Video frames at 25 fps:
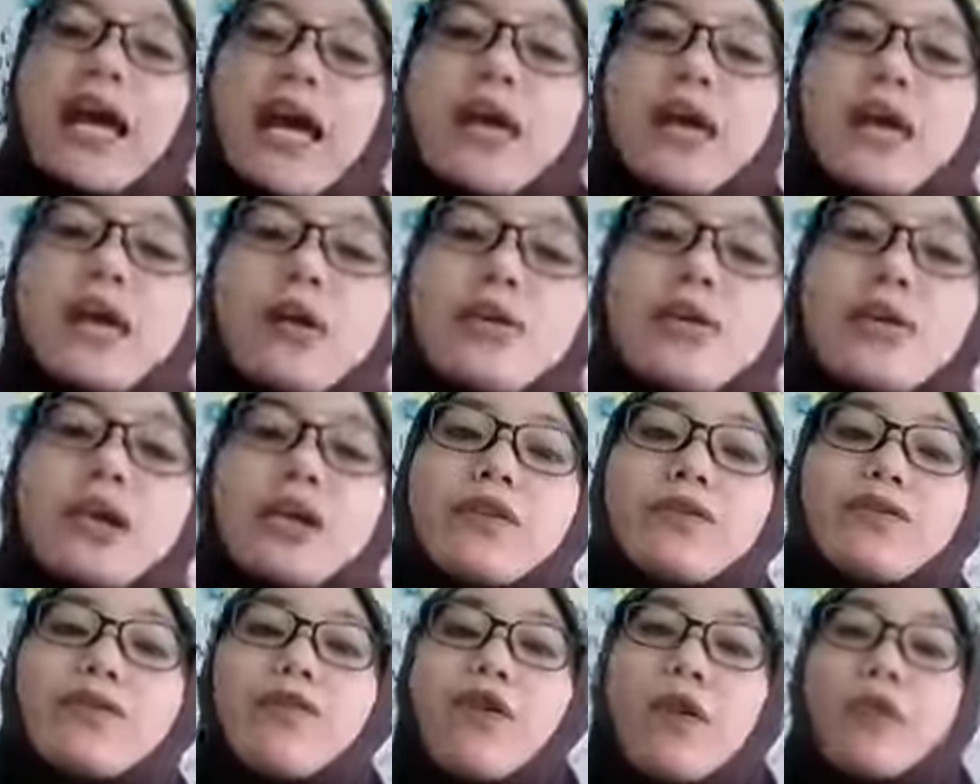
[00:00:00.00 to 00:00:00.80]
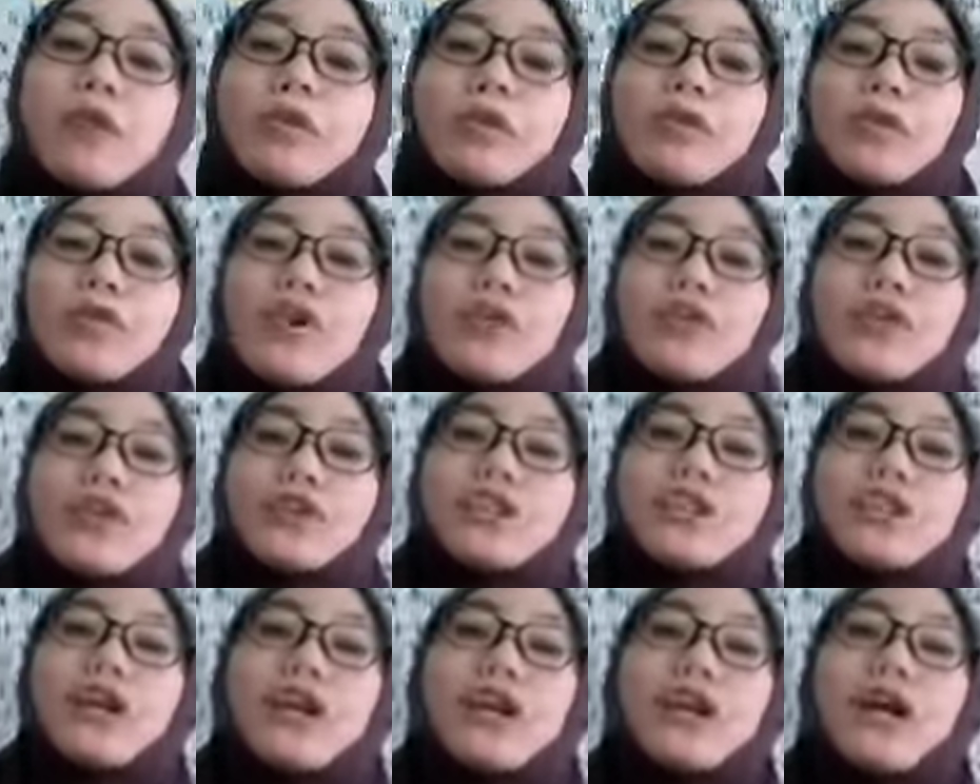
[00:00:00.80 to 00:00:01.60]
and then I will inform you of the
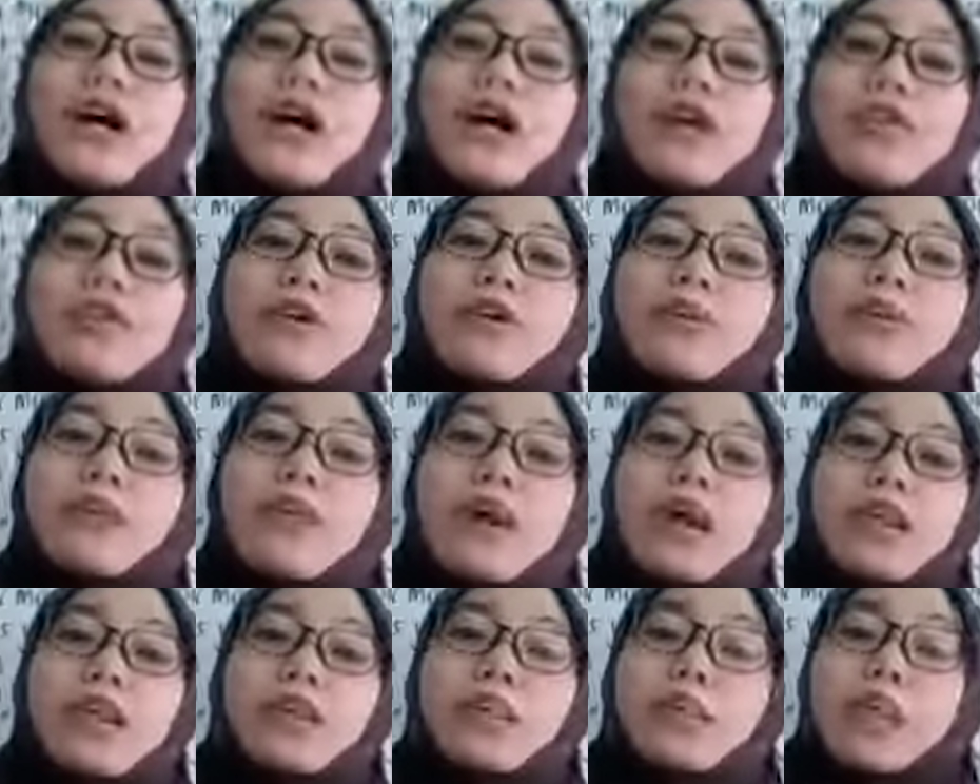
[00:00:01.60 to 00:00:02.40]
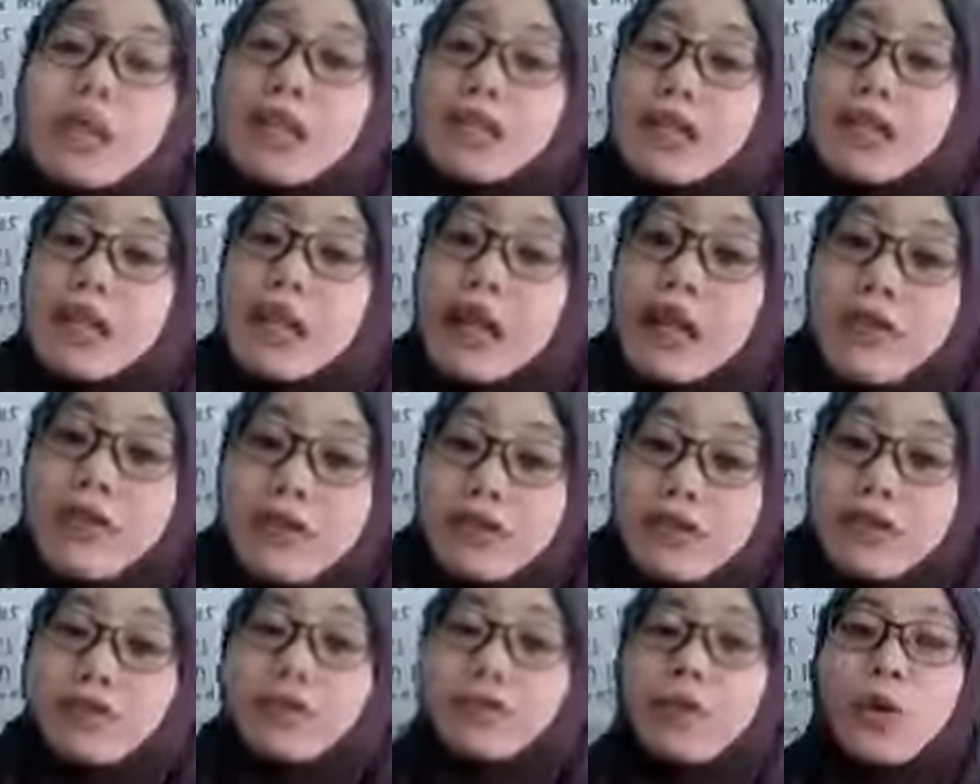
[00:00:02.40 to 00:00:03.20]
child current math ability
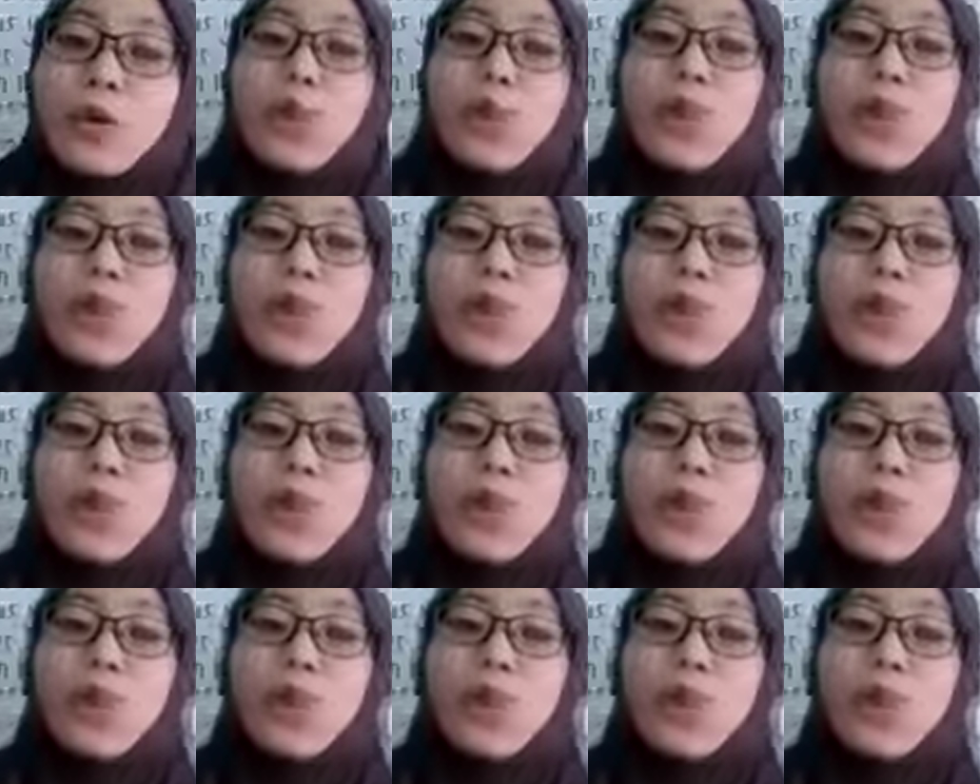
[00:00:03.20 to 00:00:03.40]
level,